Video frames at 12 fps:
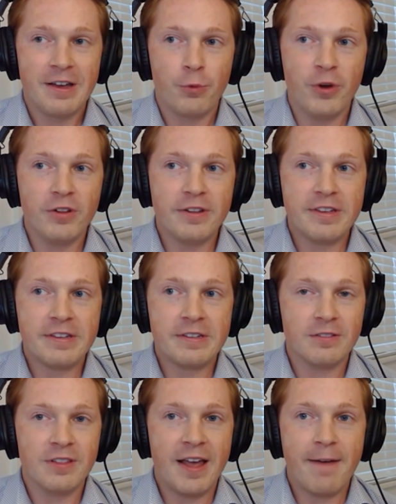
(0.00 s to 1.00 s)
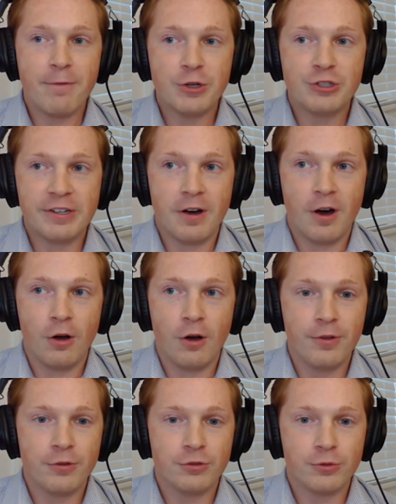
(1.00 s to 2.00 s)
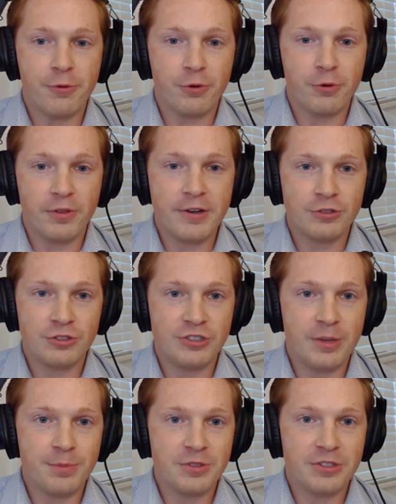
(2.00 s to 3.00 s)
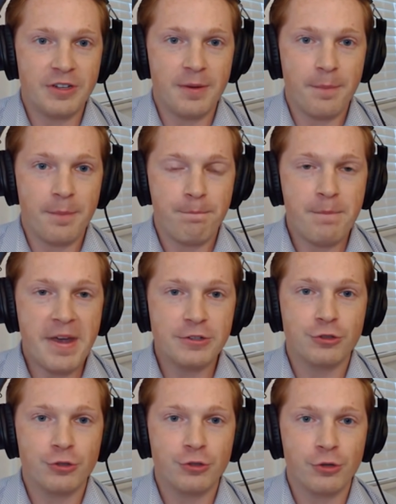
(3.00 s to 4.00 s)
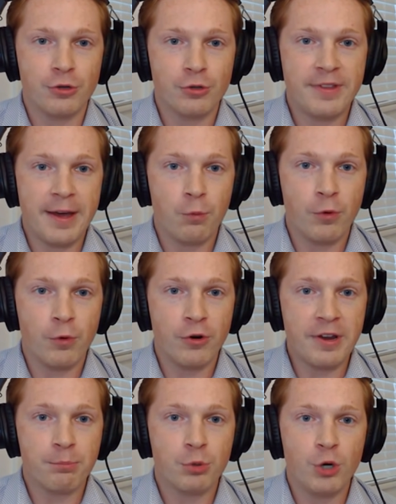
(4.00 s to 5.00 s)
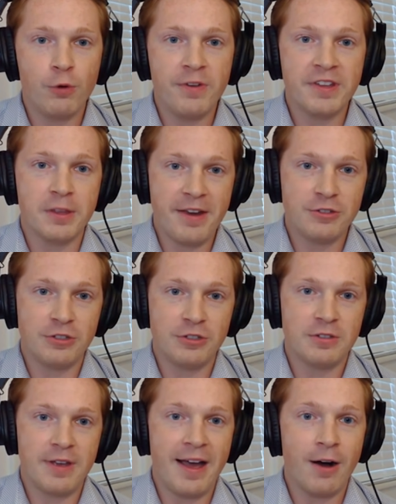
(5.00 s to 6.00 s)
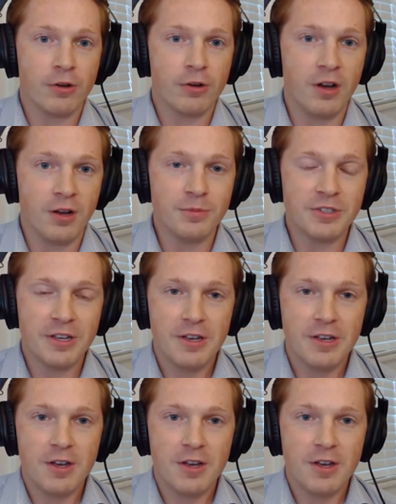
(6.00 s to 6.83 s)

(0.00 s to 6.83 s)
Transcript: really leveraging all of those great relationships to make sure that we're improving the patient's outcomes,